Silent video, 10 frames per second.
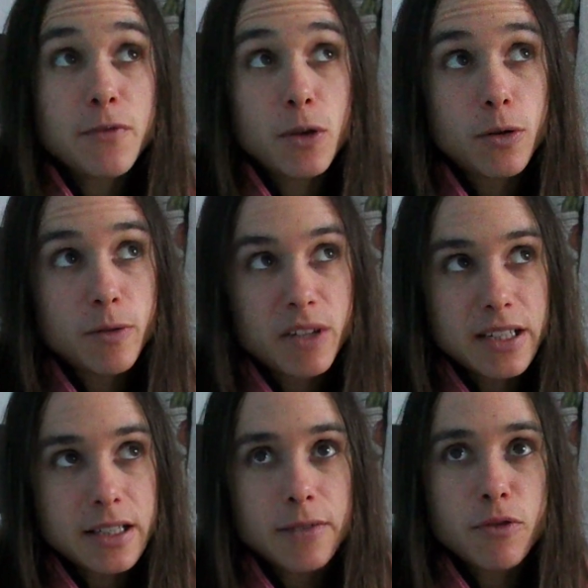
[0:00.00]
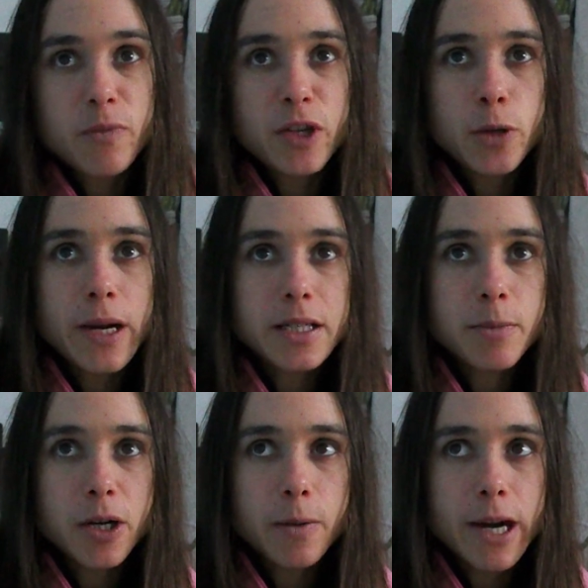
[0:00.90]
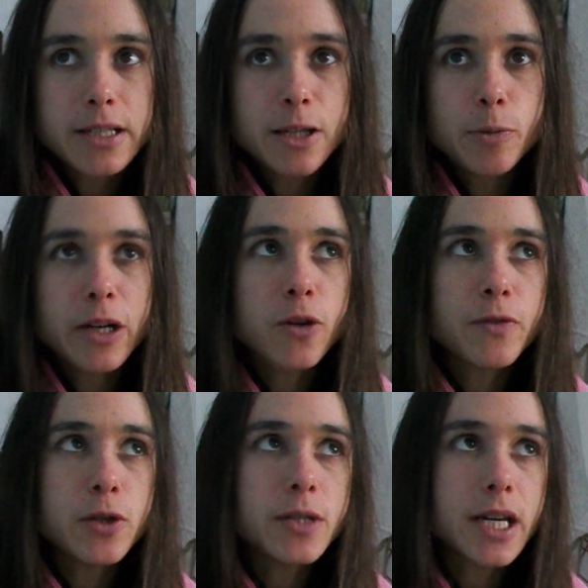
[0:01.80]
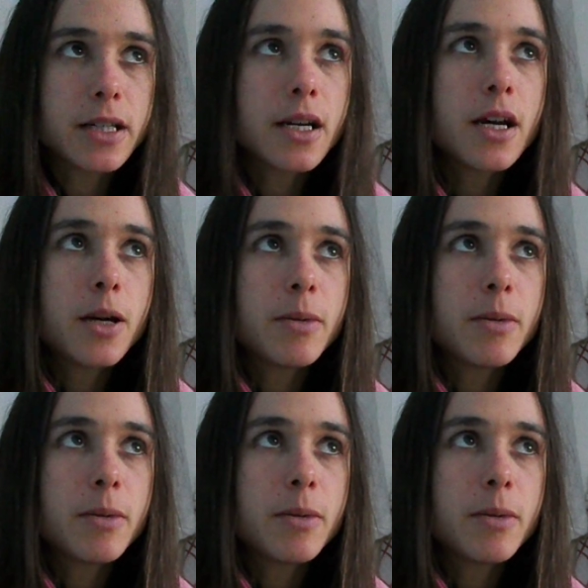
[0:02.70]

if you're listening from the US, by the way, it's a little bit confusing,